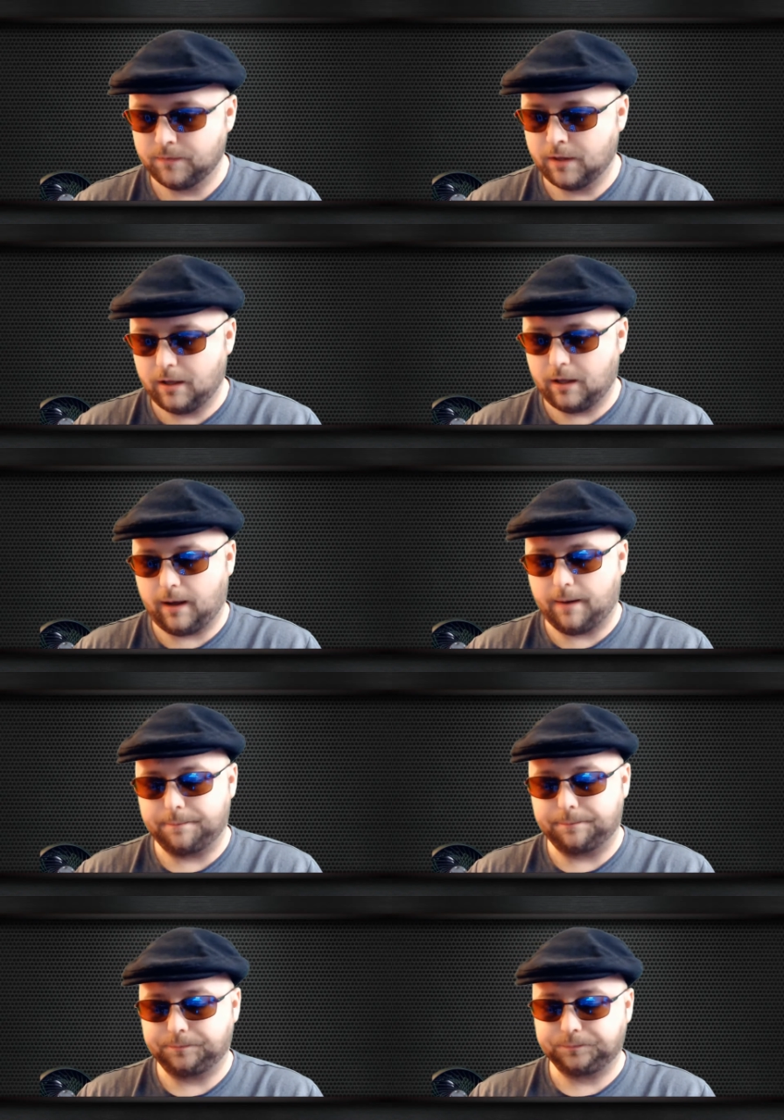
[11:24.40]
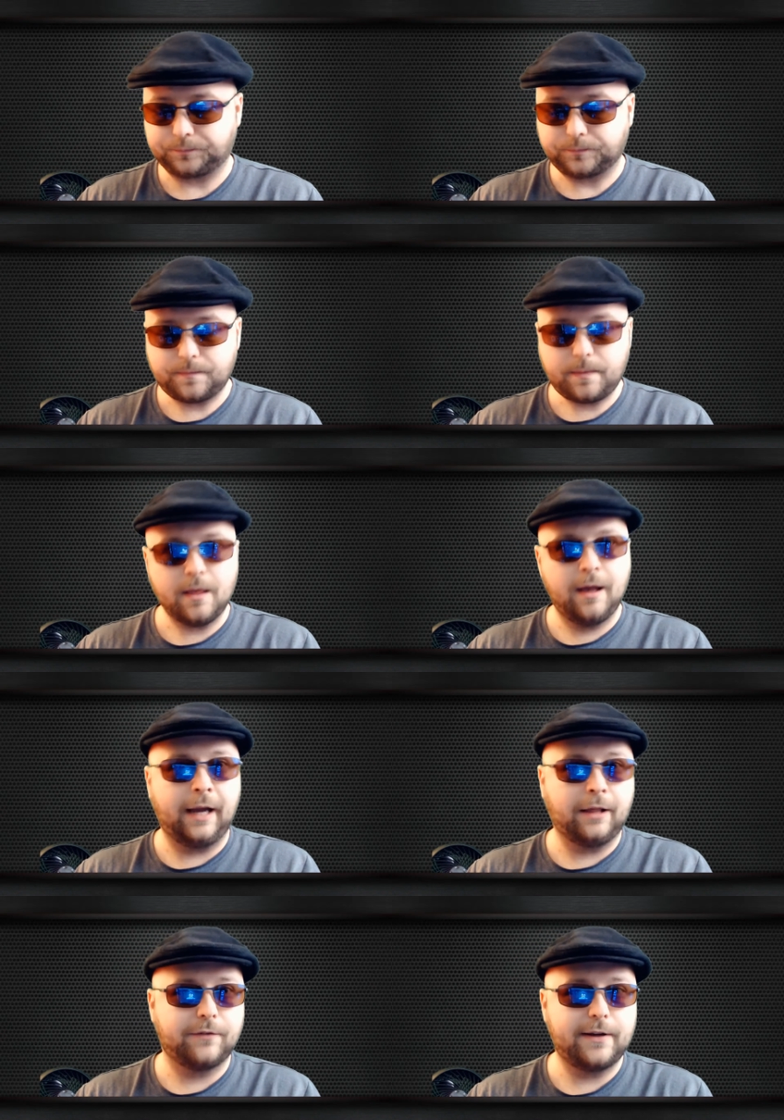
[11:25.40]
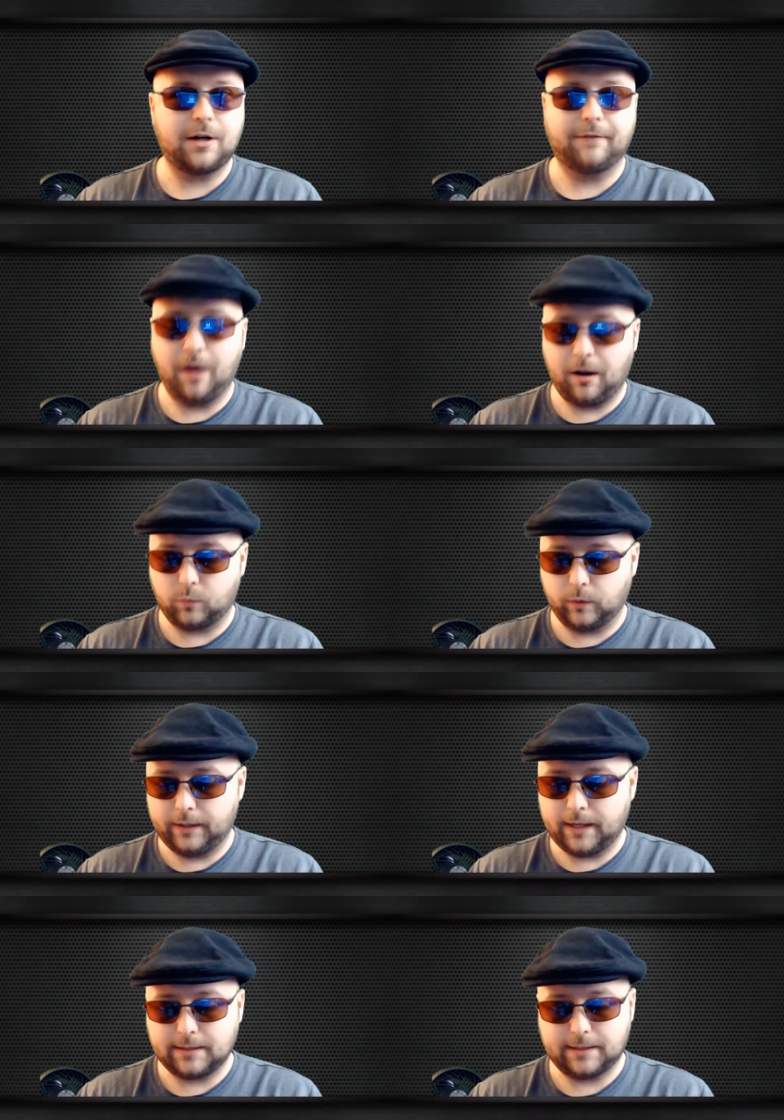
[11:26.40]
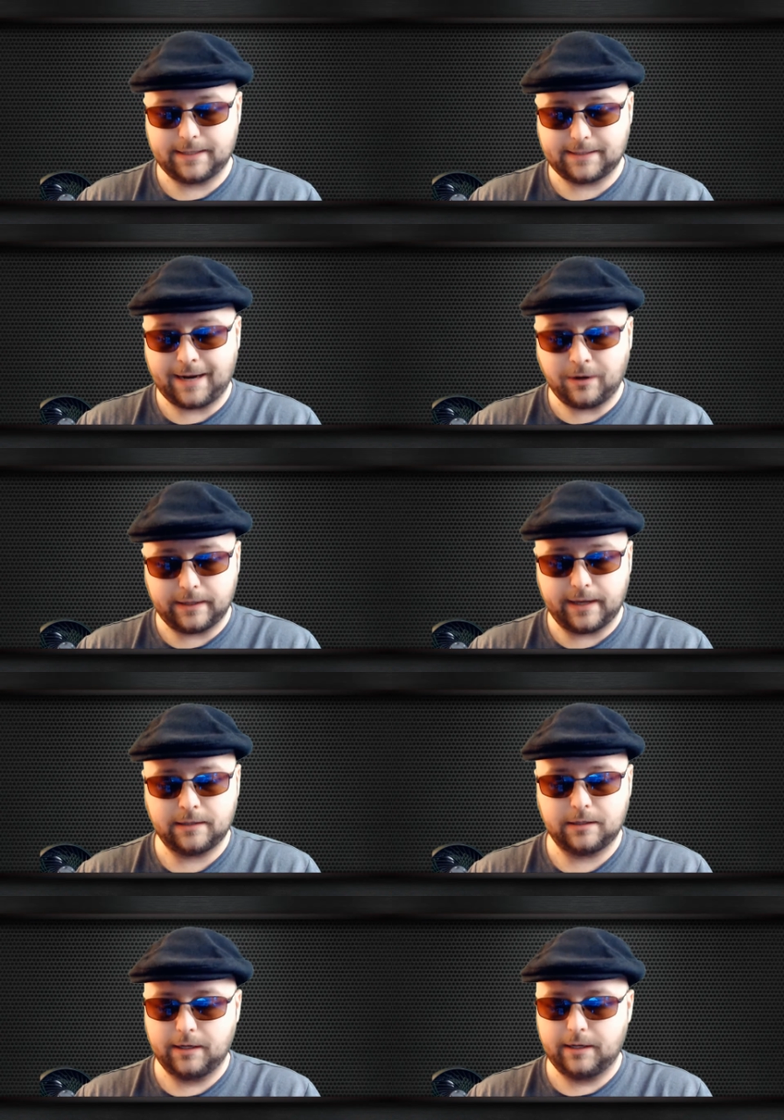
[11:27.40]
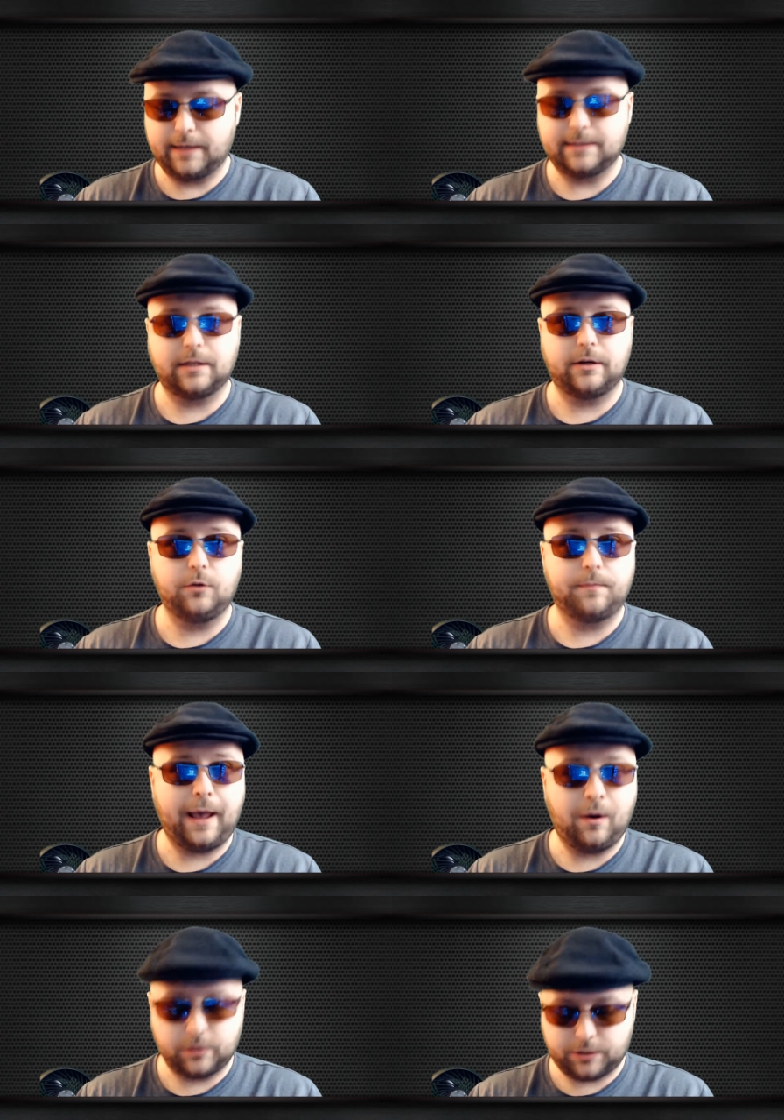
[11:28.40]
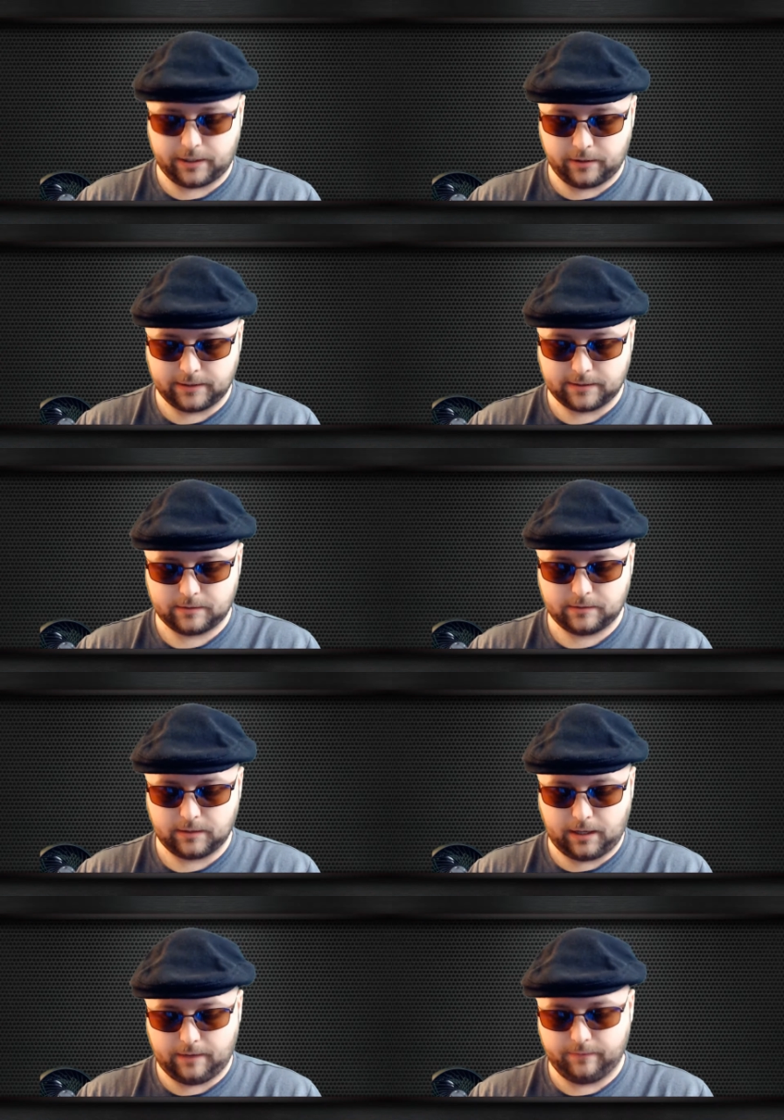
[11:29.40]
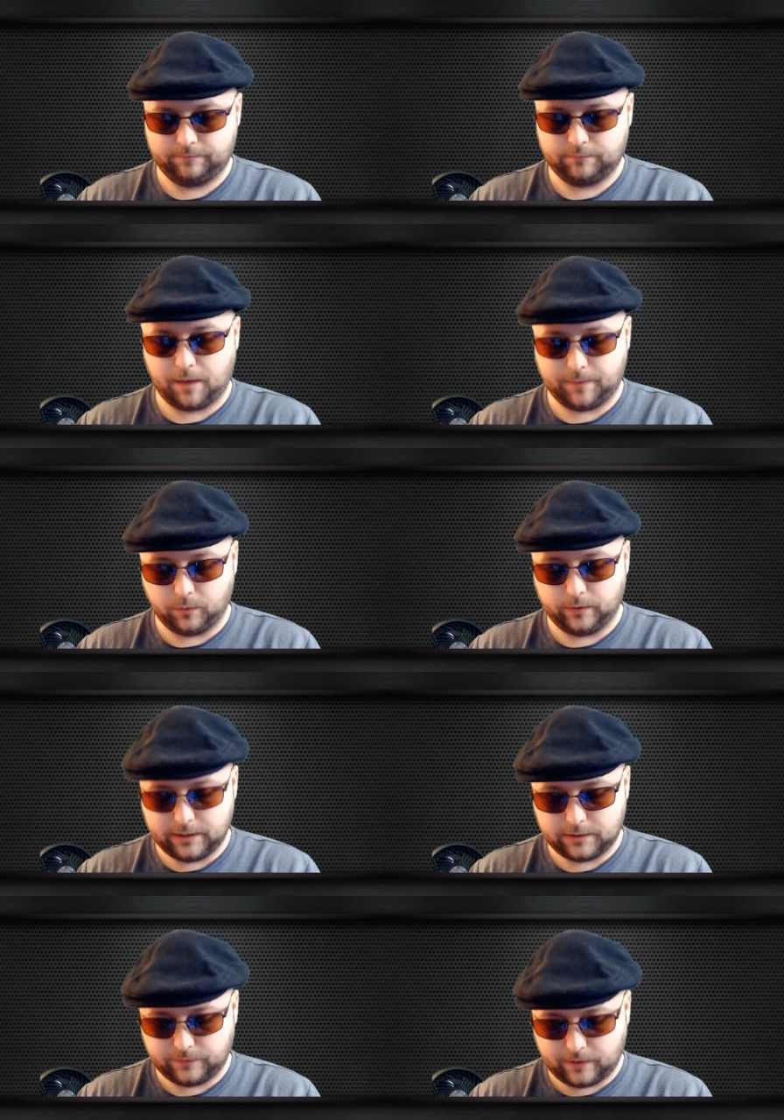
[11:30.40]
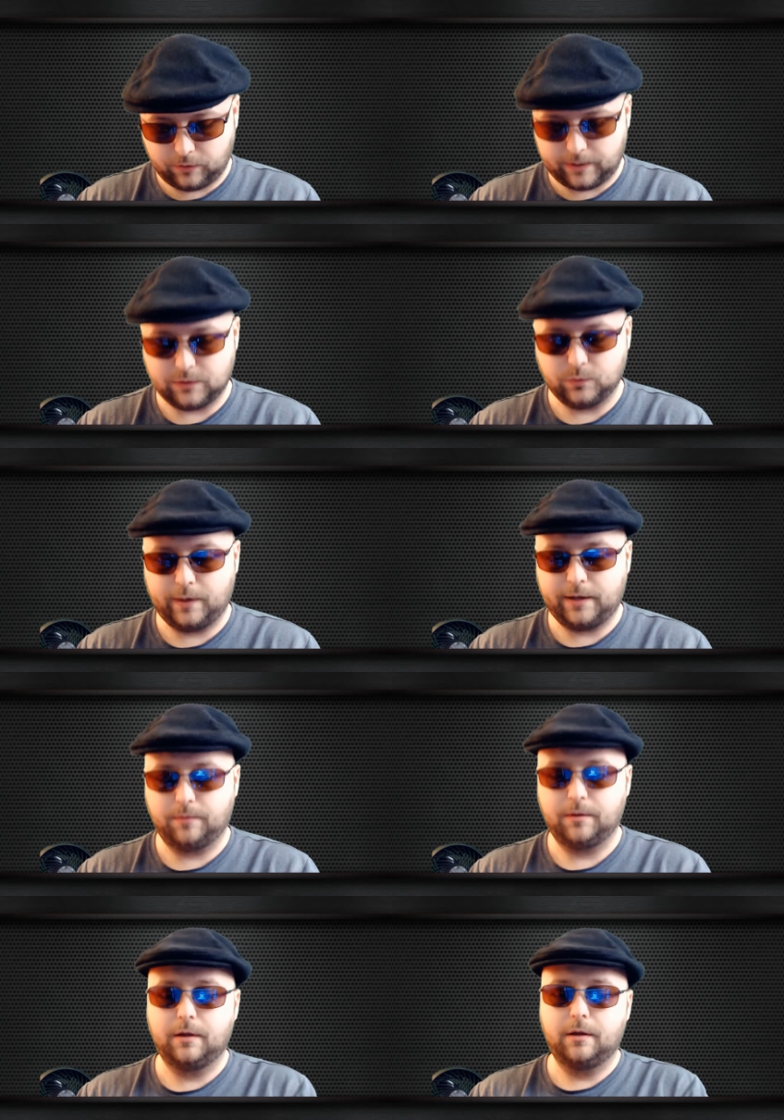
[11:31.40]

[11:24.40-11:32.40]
Another feature I've not really got to test out yet is the new power share that's coming with this phone as well.